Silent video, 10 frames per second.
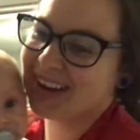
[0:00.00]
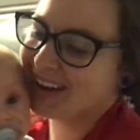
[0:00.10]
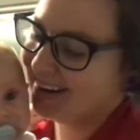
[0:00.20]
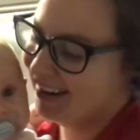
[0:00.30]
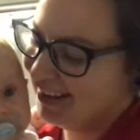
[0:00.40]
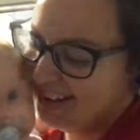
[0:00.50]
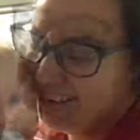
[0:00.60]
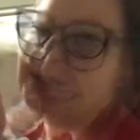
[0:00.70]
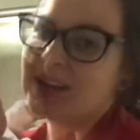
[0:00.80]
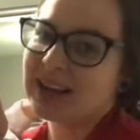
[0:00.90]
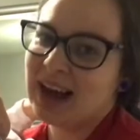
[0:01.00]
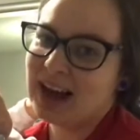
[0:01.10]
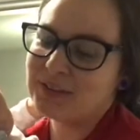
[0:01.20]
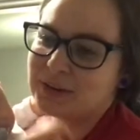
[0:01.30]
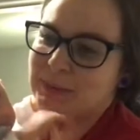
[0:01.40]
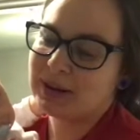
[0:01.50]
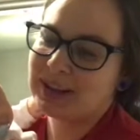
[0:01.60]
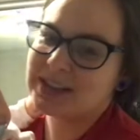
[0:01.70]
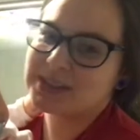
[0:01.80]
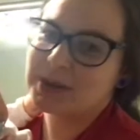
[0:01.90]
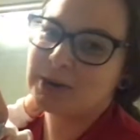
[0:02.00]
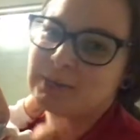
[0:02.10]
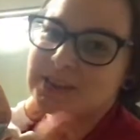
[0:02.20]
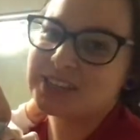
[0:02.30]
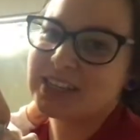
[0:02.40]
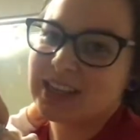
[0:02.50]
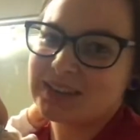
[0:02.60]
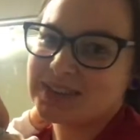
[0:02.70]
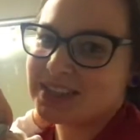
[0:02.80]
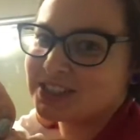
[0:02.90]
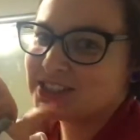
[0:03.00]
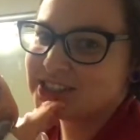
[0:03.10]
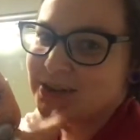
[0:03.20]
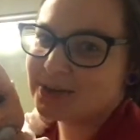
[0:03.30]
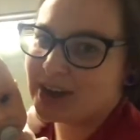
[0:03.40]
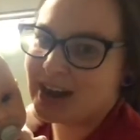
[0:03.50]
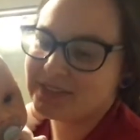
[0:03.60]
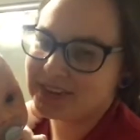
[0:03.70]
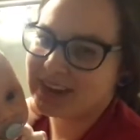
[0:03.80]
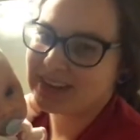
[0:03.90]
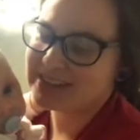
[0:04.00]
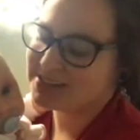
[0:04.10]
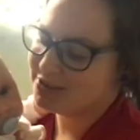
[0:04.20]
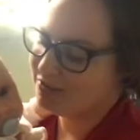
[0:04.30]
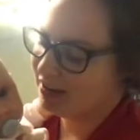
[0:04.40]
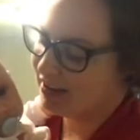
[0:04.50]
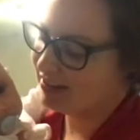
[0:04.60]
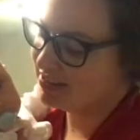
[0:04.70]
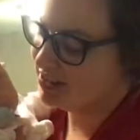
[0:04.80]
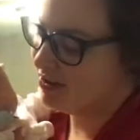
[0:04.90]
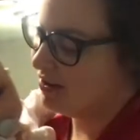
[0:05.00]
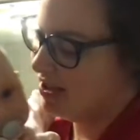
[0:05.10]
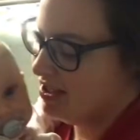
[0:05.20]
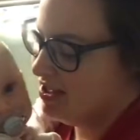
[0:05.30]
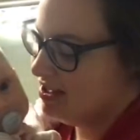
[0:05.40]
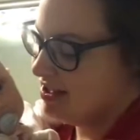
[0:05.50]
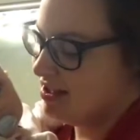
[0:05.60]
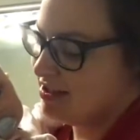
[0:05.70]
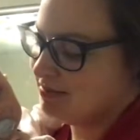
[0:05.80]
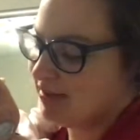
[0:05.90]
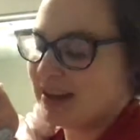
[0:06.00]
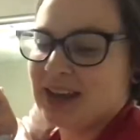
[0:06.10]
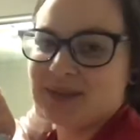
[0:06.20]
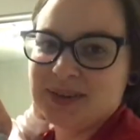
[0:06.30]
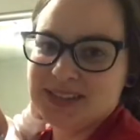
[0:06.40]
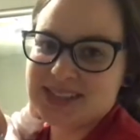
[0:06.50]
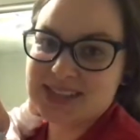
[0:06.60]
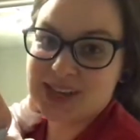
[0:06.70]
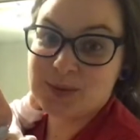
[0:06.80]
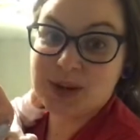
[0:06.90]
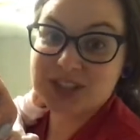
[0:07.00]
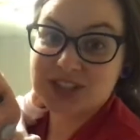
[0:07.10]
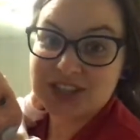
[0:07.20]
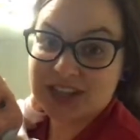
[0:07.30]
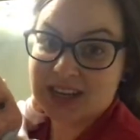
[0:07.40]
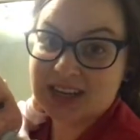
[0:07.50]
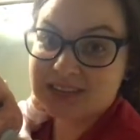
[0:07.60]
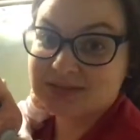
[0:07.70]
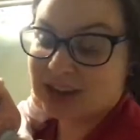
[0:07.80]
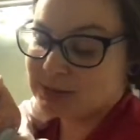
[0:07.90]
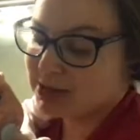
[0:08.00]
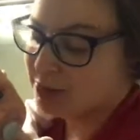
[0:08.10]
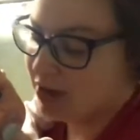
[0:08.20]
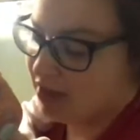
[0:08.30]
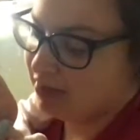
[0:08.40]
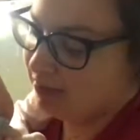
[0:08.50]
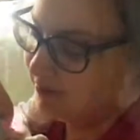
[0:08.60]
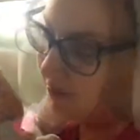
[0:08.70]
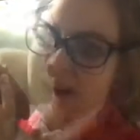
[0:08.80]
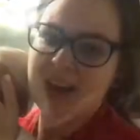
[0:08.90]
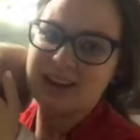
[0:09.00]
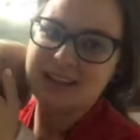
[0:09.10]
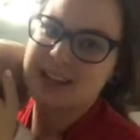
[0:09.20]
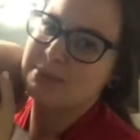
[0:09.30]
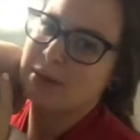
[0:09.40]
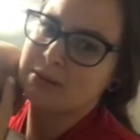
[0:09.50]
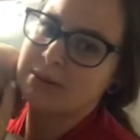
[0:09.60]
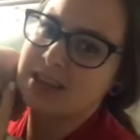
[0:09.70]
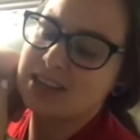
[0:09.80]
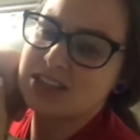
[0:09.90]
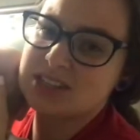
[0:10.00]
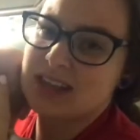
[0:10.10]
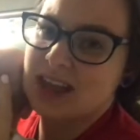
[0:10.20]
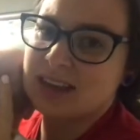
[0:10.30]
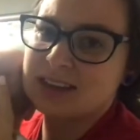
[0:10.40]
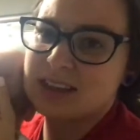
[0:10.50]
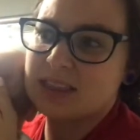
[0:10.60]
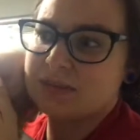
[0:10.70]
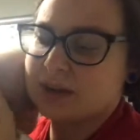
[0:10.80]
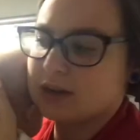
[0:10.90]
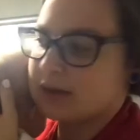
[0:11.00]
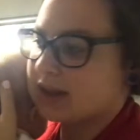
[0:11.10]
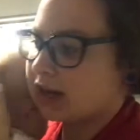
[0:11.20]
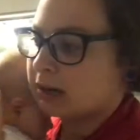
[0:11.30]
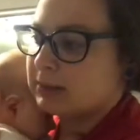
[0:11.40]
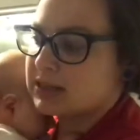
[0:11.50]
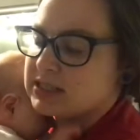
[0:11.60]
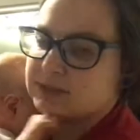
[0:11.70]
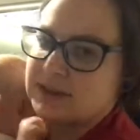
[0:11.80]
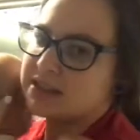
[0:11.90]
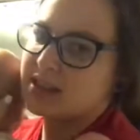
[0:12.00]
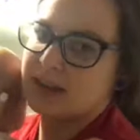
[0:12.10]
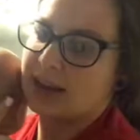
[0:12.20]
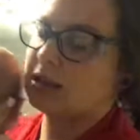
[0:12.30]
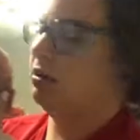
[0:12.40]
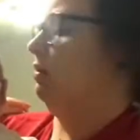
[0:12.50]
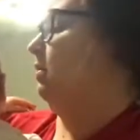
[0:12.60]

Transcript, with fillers: one. that's what I got for Bella. So I hope that she loves it. She's so crafty and it's so fun. So um, I can't wait to see what she comes up with. But honestly, I'm probably going to just end the video here because the rest of the night,